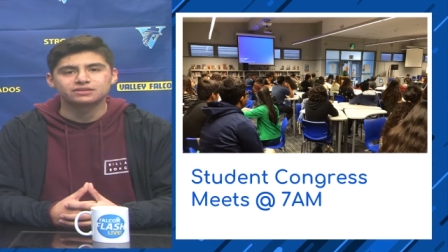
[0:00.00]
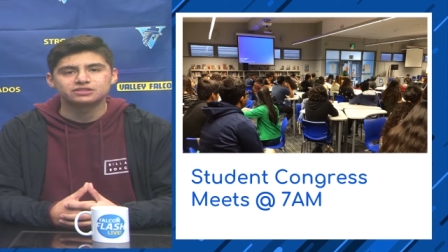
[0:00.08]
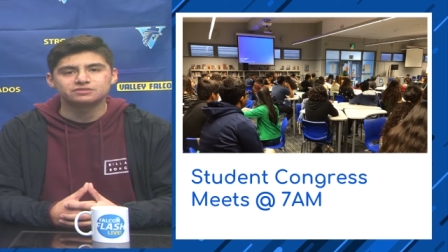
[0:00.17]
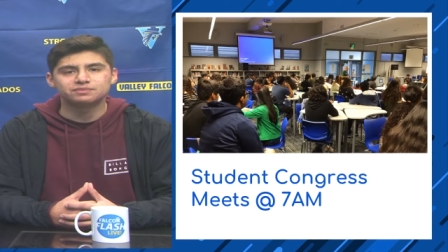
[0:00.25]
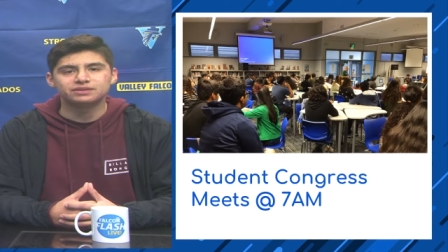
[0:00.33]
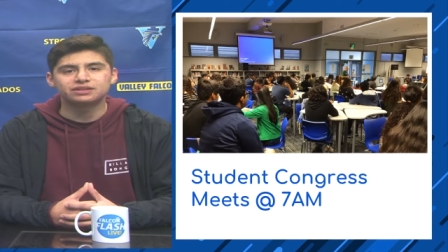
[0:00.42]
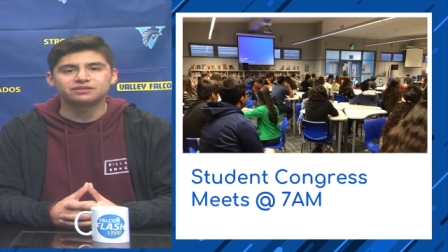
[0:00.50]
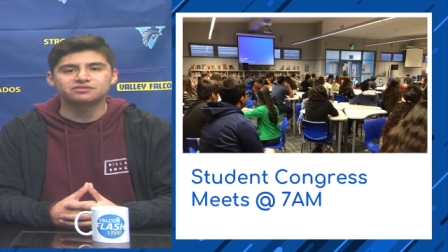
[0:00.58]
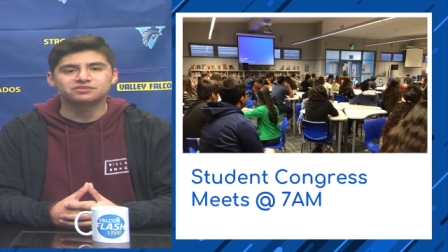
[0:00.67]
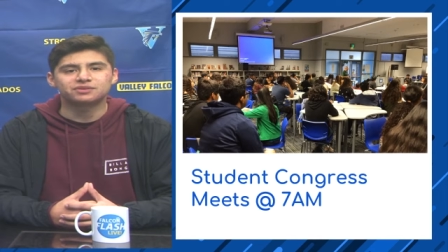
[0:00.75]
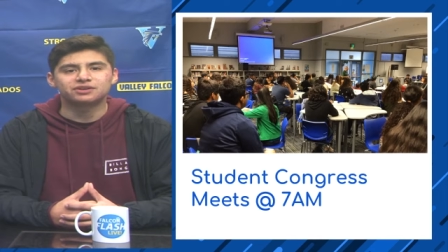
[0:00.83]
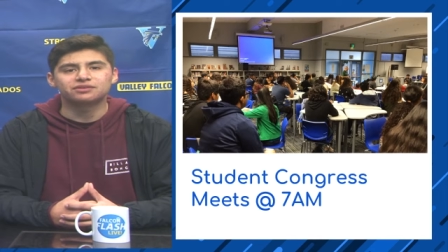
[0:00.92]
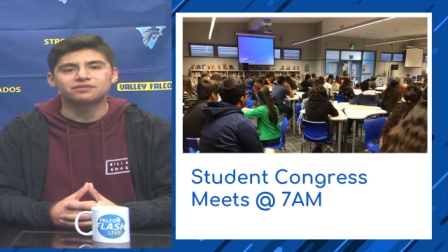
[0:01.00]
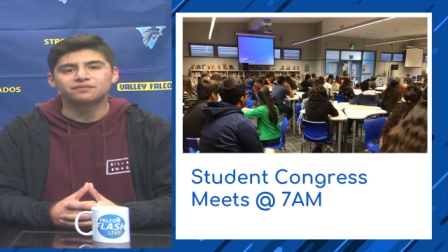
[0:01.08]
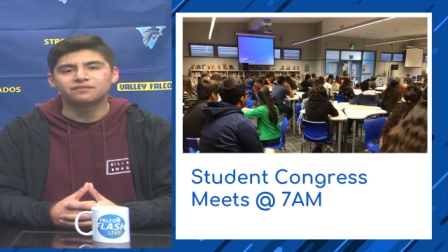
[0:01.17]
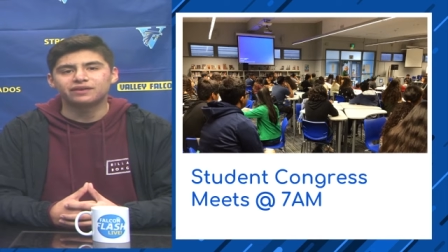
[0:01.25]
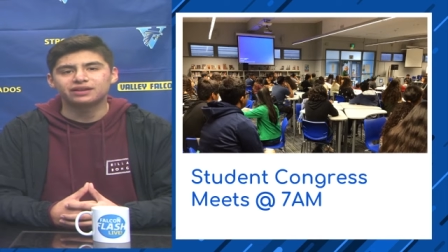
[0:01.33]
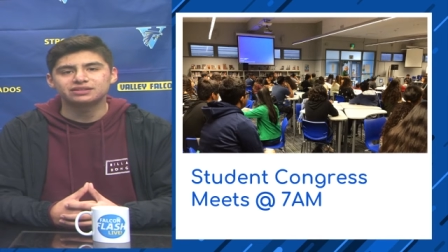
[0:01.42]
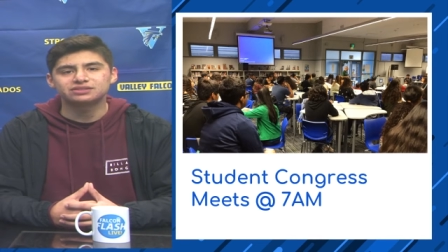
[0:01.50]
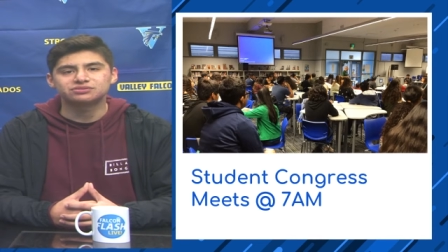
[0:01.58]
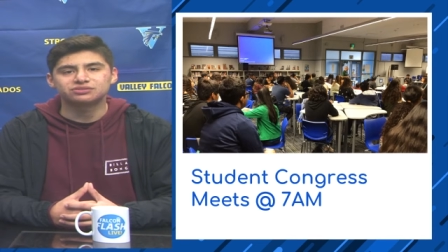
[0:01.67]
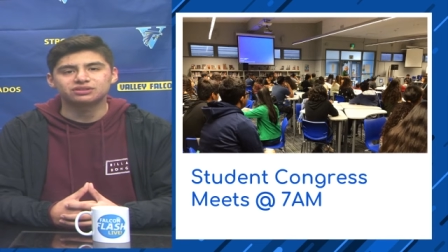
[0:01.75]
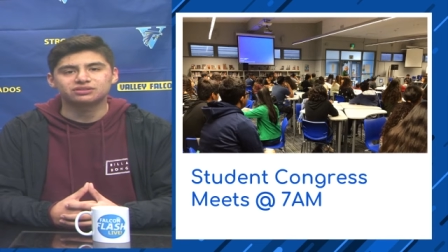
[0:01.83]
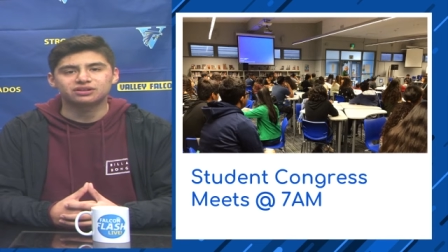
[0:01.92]
Speaking of tomorrow, Valley
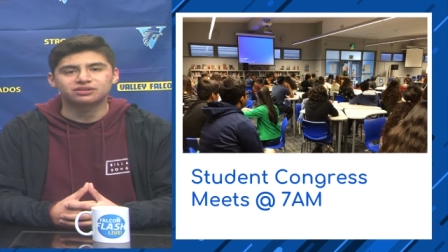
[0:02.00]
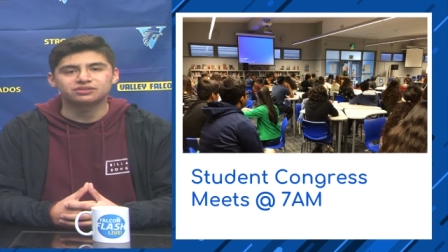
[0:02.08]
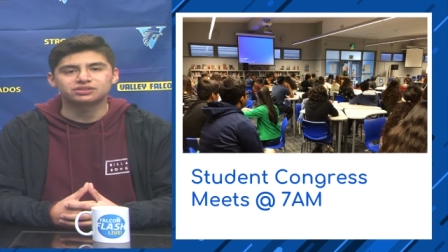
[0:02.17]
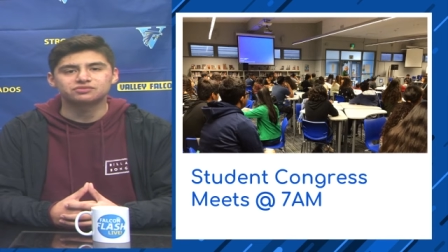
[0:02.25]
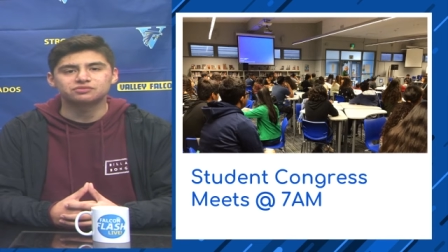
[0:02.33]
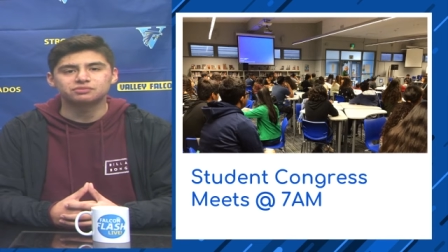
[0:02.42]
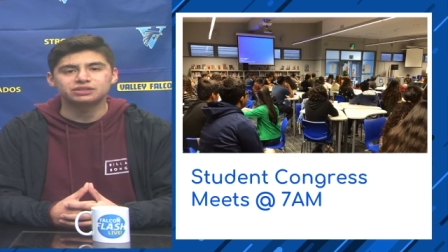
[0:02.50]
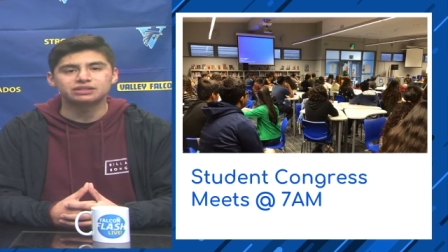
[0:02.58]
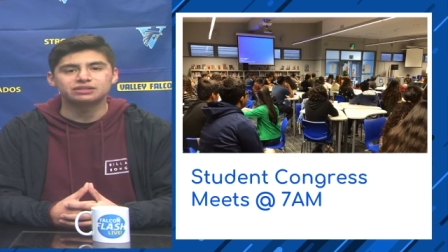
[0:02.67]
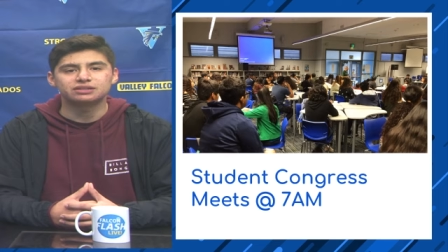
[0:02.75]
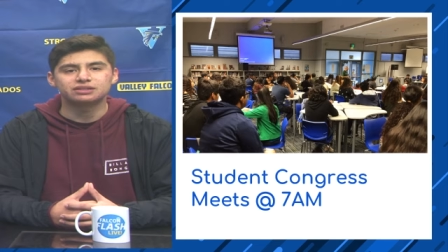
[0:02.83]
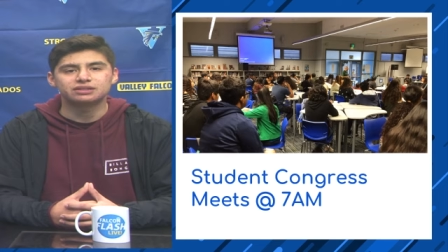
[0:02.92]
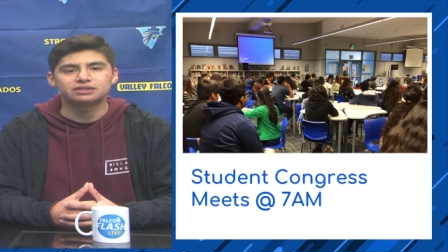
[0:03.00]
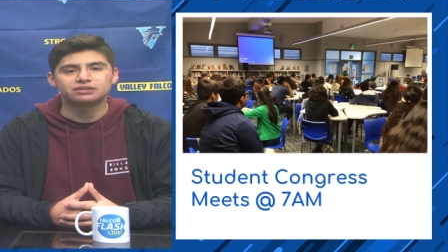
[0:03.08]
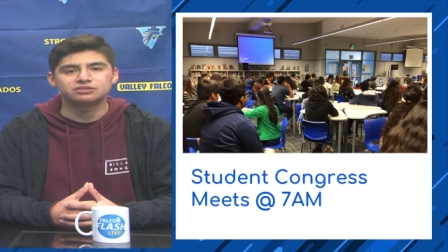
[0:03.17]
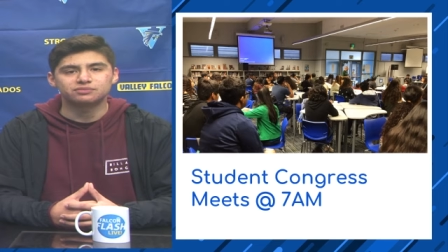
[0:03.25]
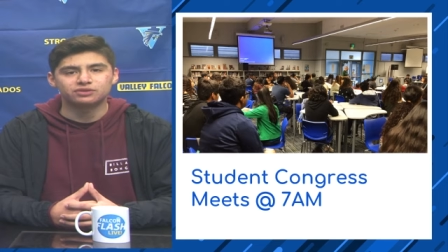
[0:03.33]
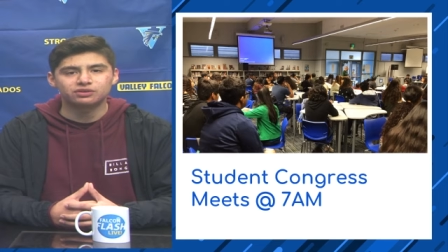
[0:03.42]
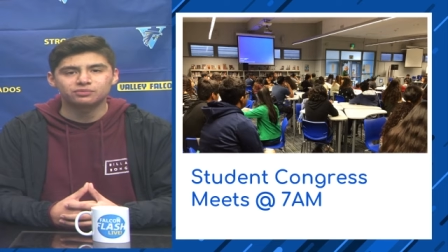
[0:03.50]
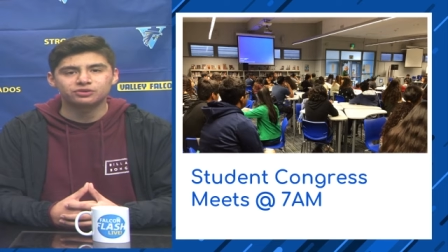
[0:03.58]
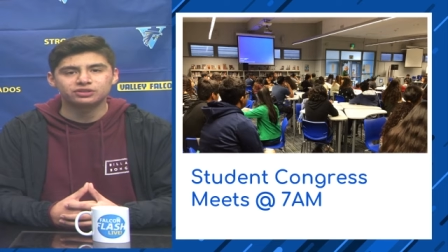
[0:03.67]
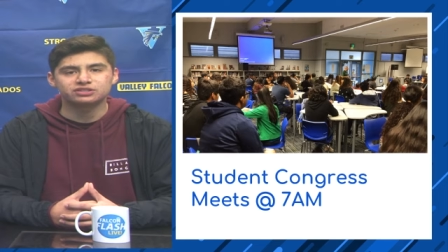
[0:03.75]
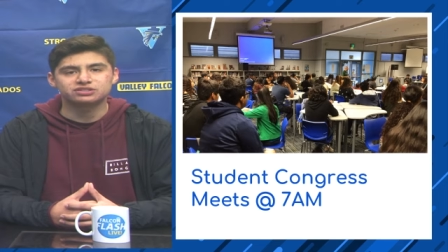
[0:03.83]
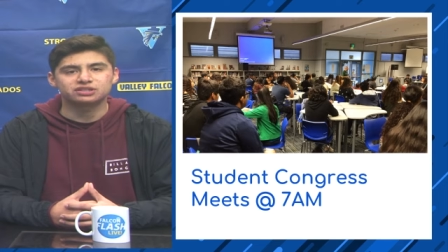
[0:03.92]
Student Congress will meet tomorrow
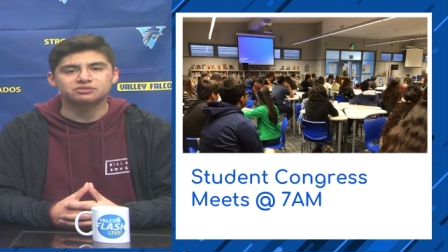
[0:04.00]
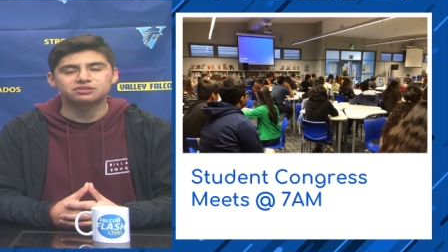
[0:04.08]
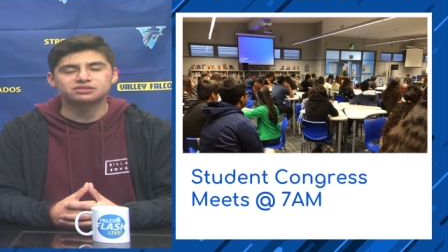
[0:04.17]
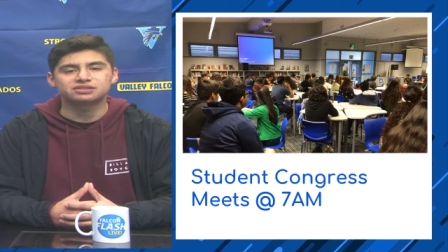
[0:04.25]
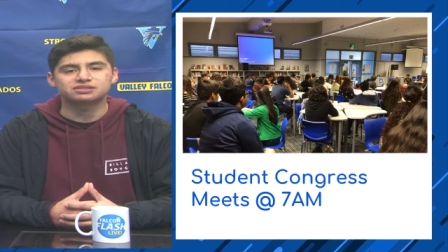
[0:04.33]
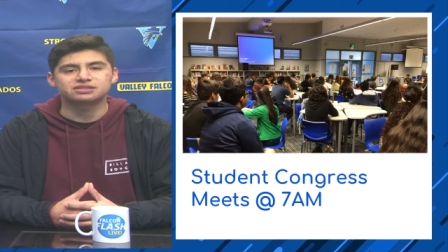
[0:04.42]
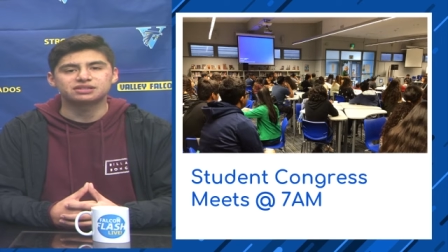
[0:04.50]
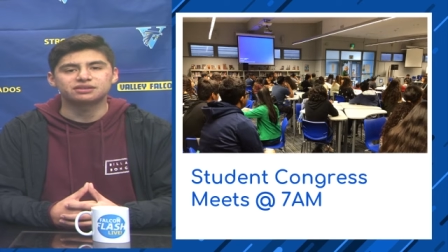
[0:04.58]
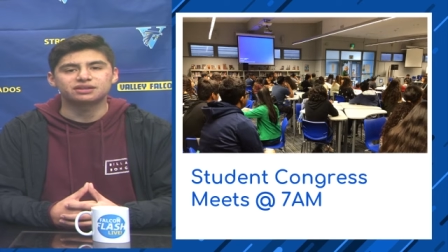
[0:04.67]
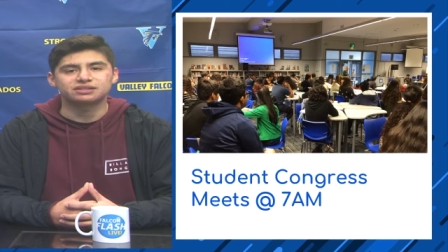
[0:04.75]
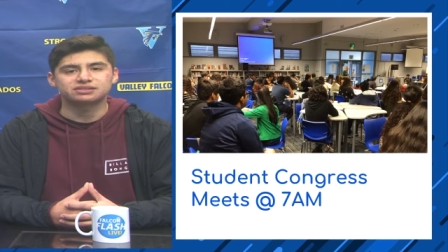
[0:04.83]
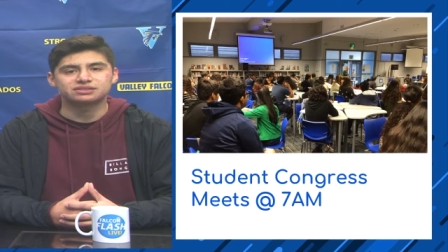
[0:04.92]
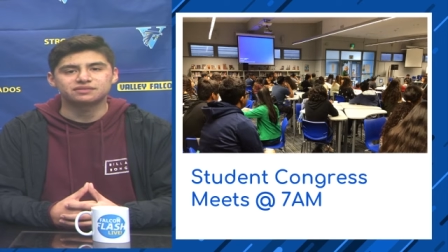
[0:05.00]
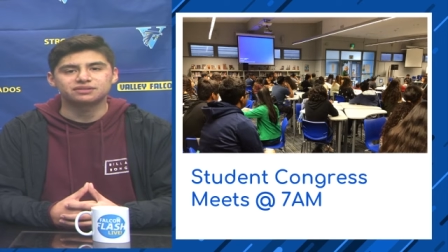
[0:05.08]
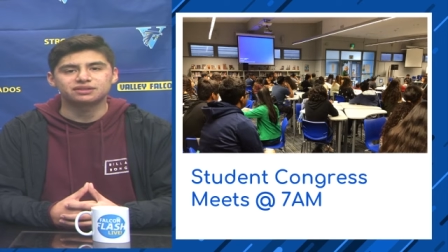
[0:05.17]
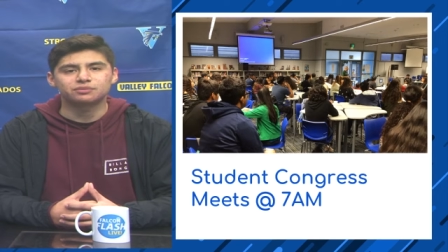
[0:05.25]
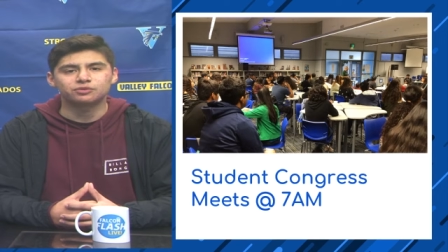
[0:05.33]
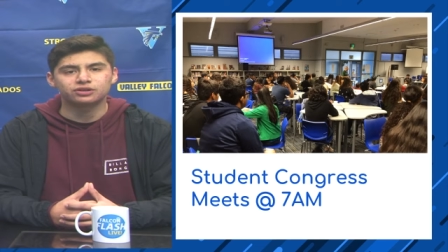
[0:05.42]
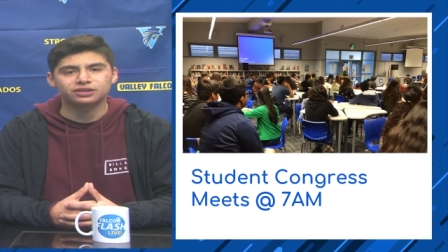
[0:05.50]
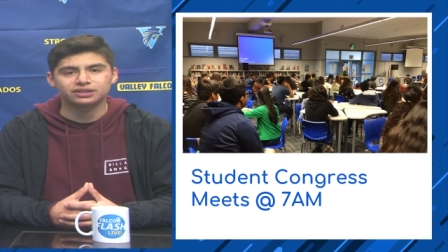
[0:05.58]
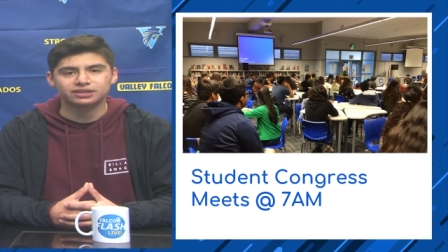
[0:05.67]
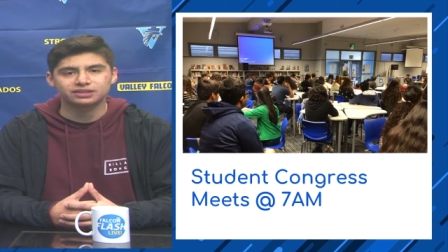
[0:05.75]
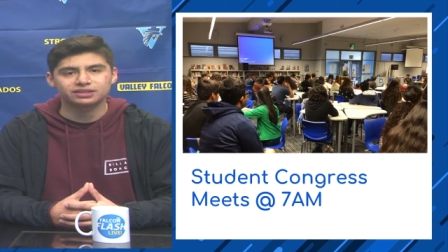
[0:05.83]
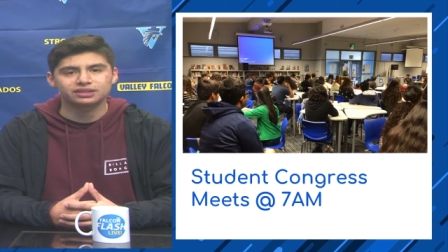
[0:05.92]
morning, January 16th at 7 in the morning
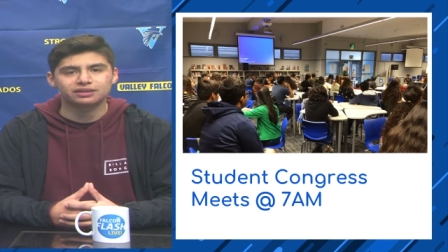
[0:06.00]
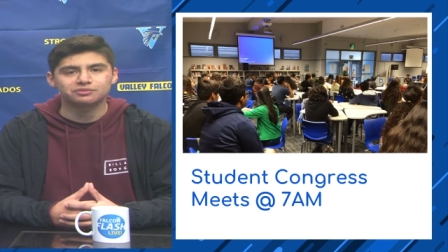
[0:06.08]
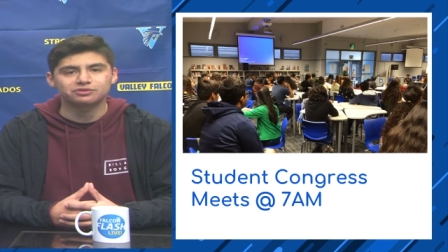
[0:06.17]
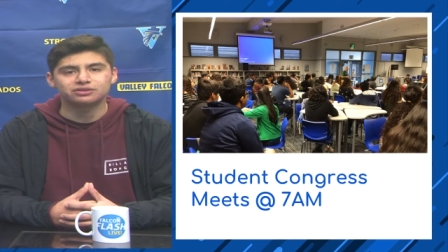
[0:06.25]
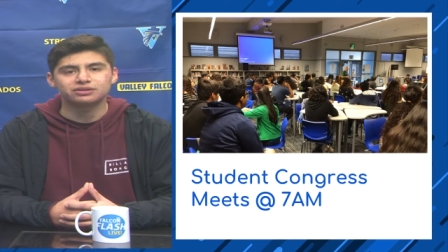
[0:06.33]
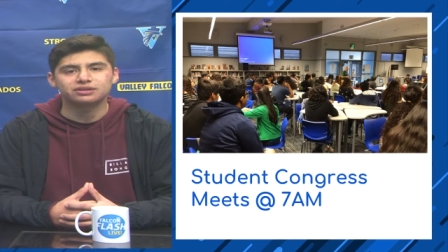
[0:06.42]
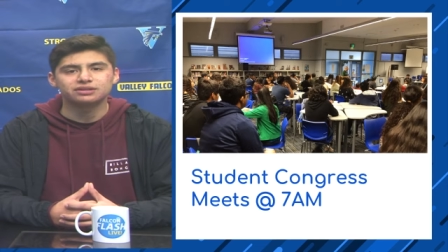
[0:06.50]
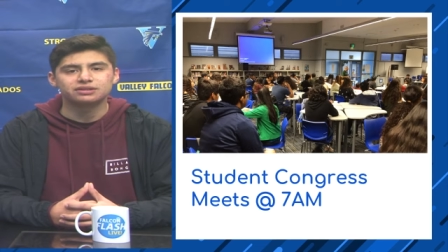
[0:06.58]
in the library.